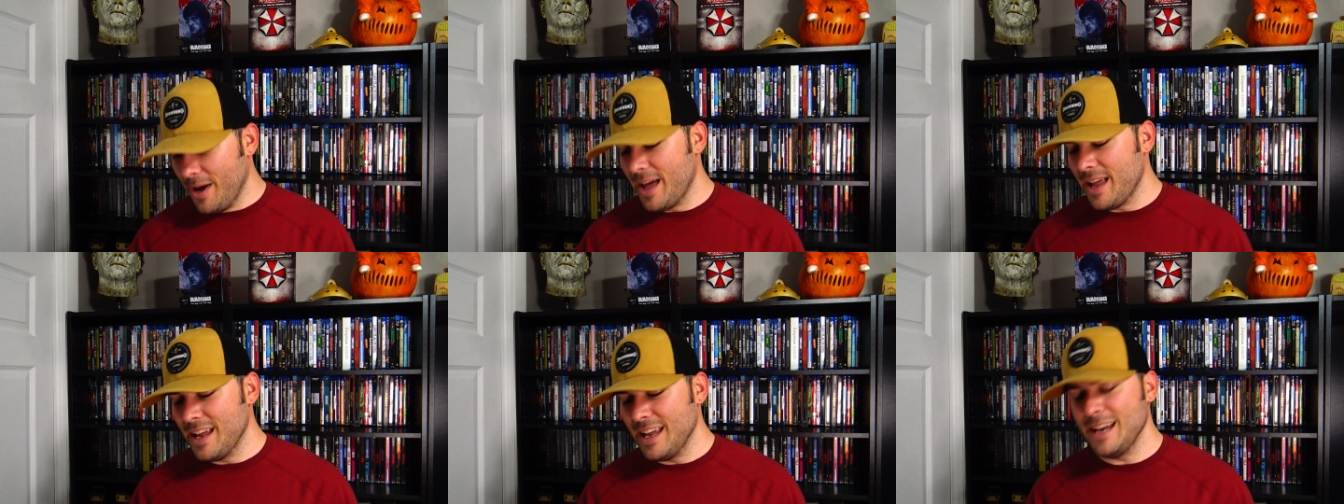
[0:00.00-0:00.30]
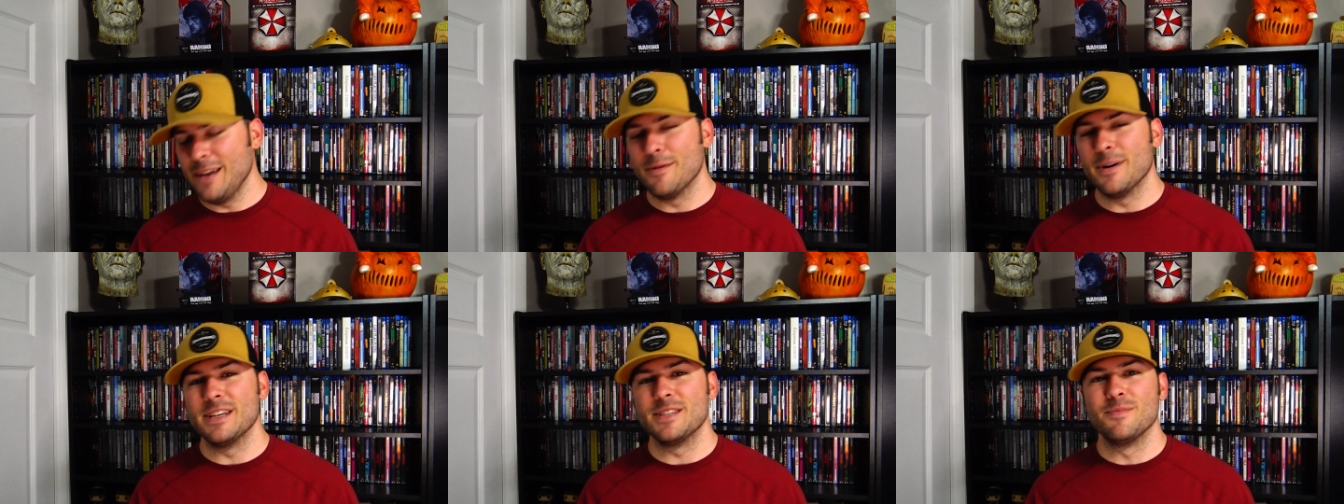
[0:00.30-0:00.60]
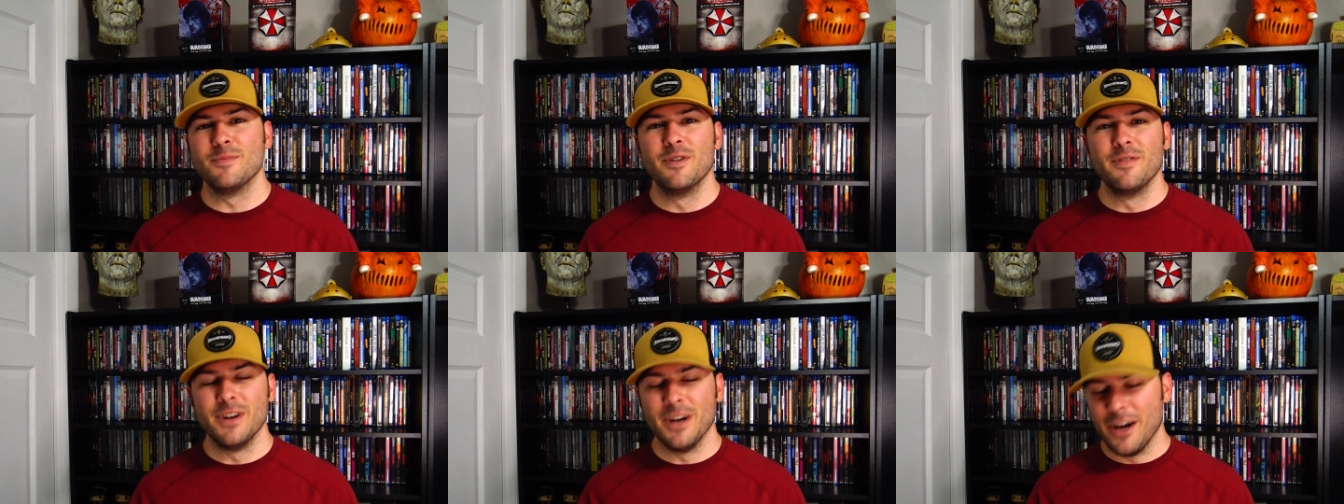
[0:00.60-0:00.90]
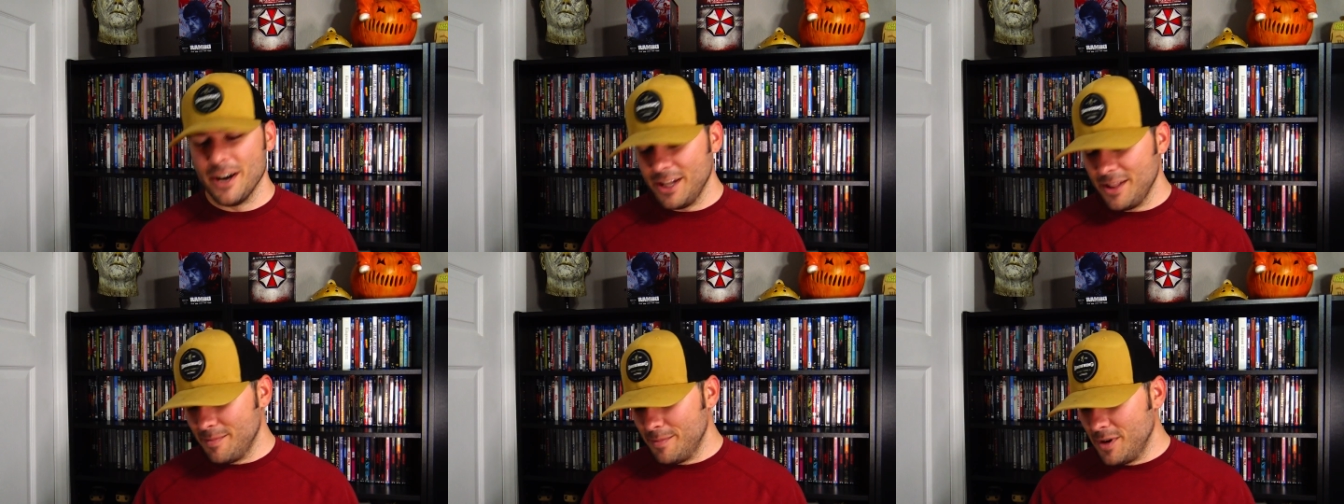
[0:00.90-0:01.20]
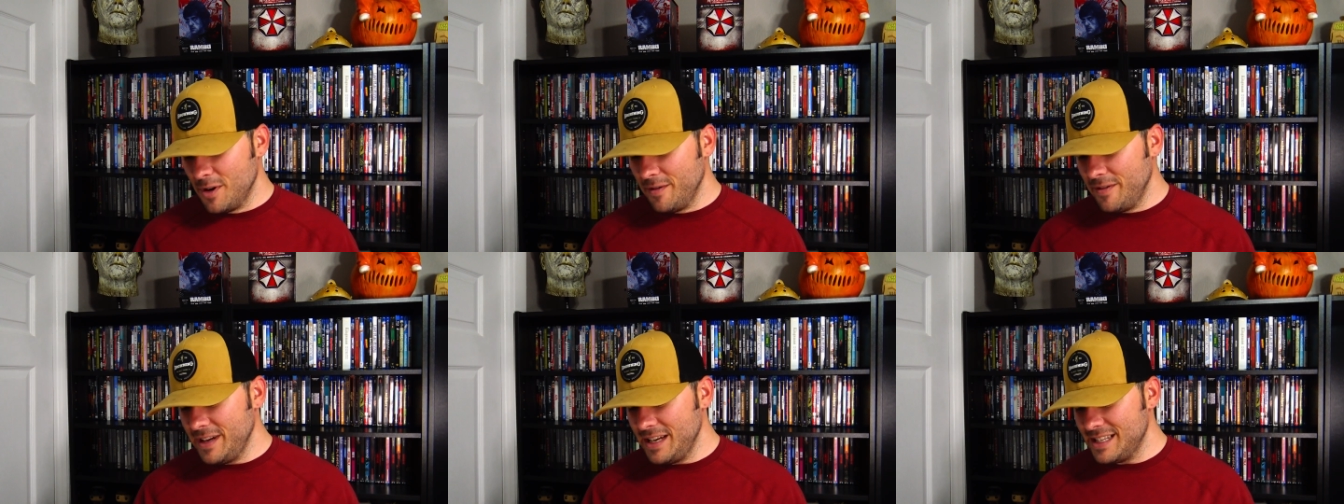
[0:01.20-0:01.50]
anyways, moving on to the
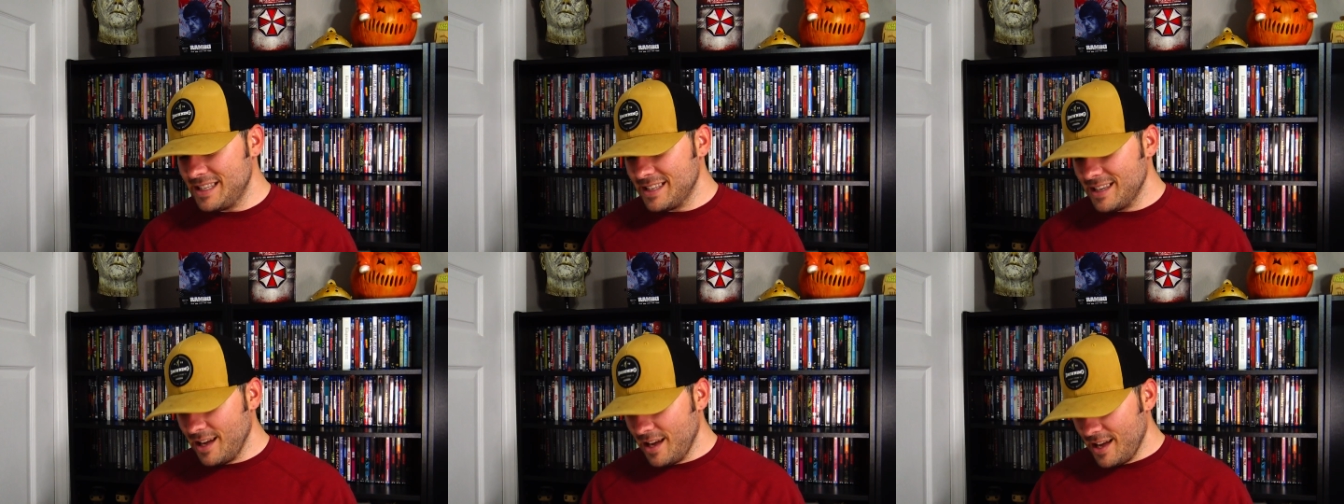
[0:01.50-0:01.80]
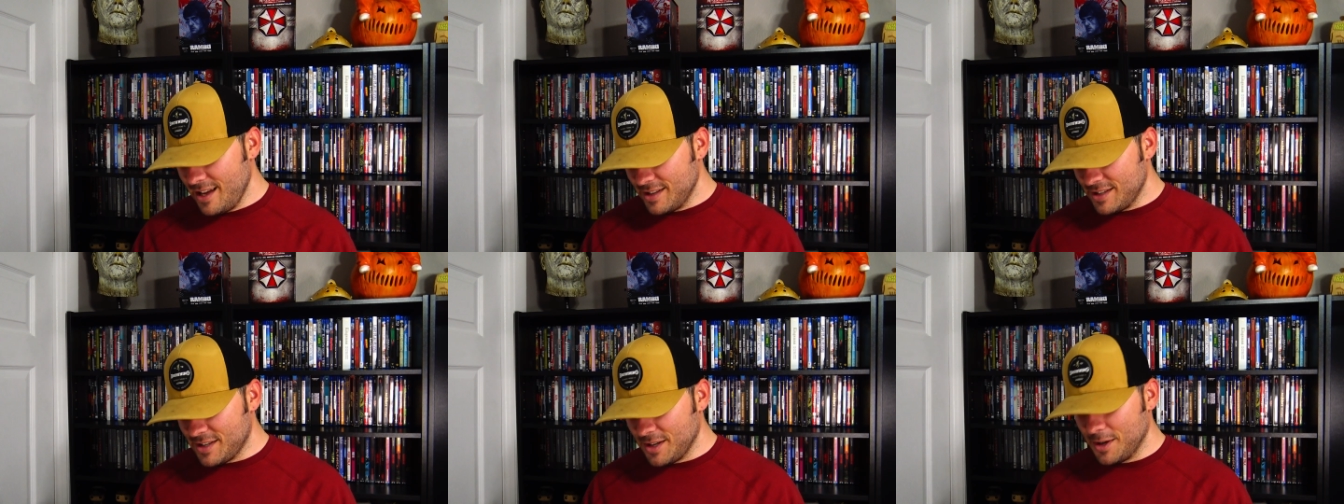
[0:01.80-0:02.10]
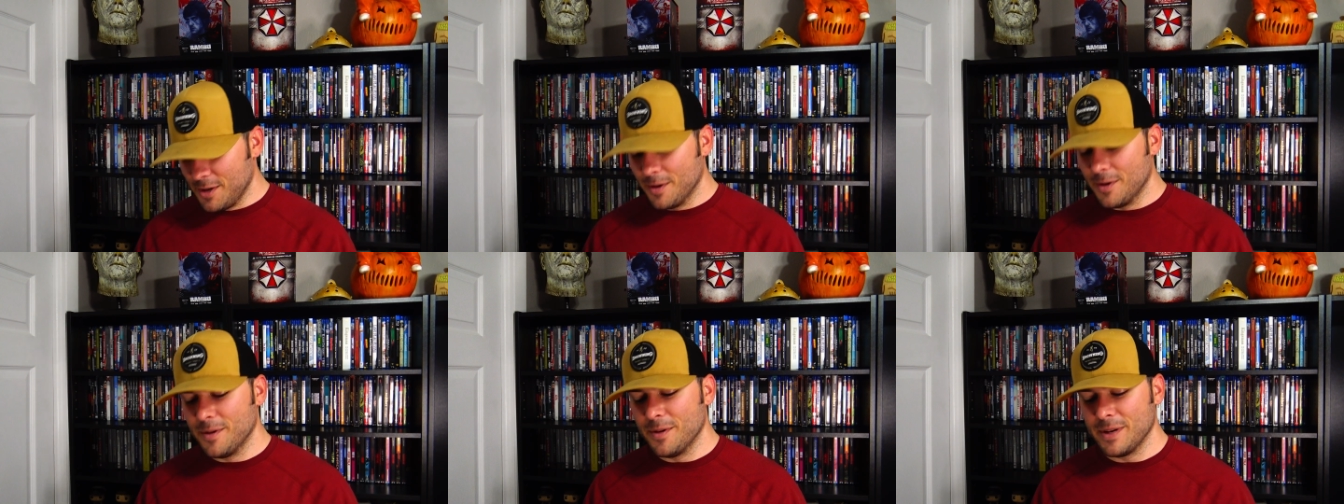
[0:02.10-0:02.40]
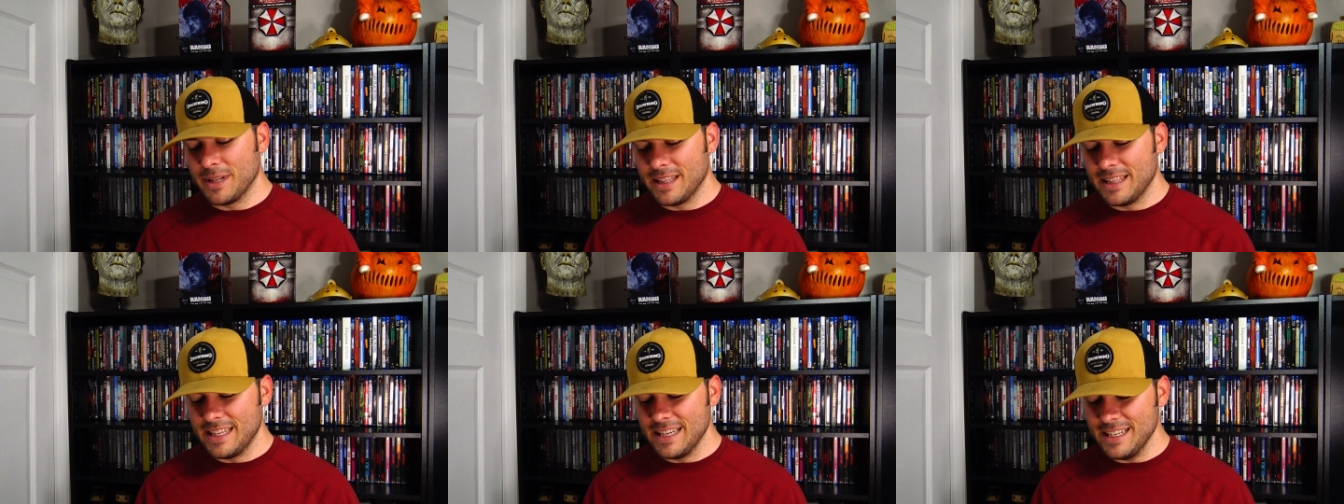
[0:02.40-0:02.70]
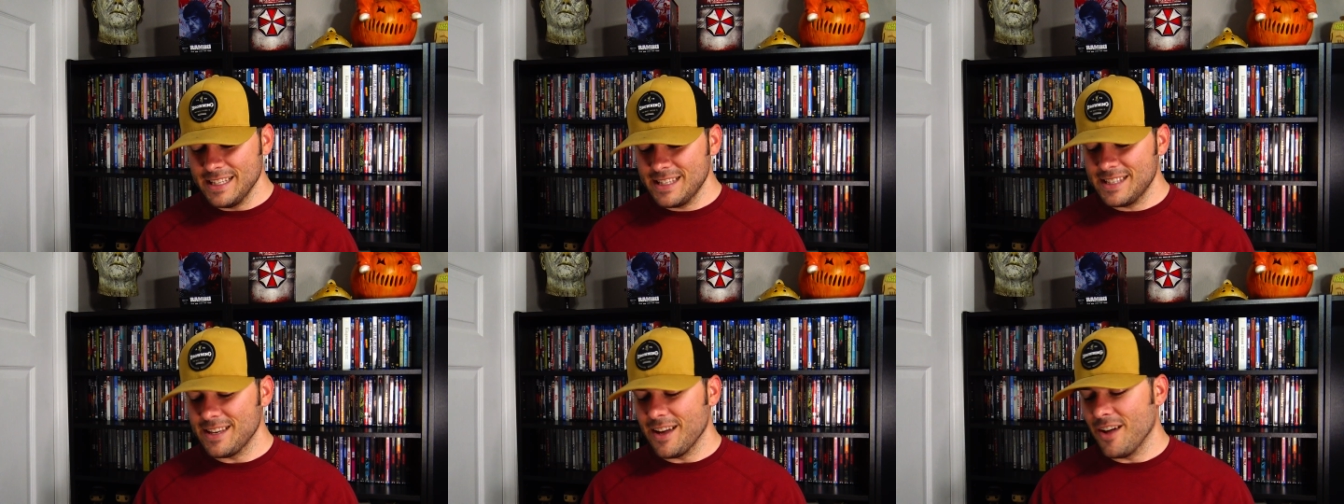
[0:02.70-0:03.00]
movies. So
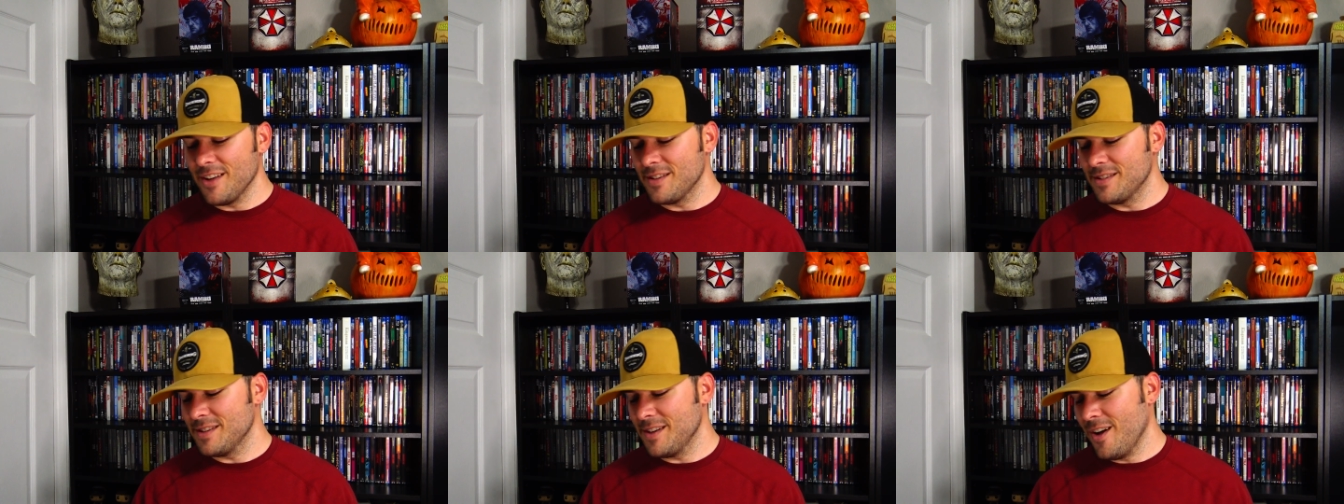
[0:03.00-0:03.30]
this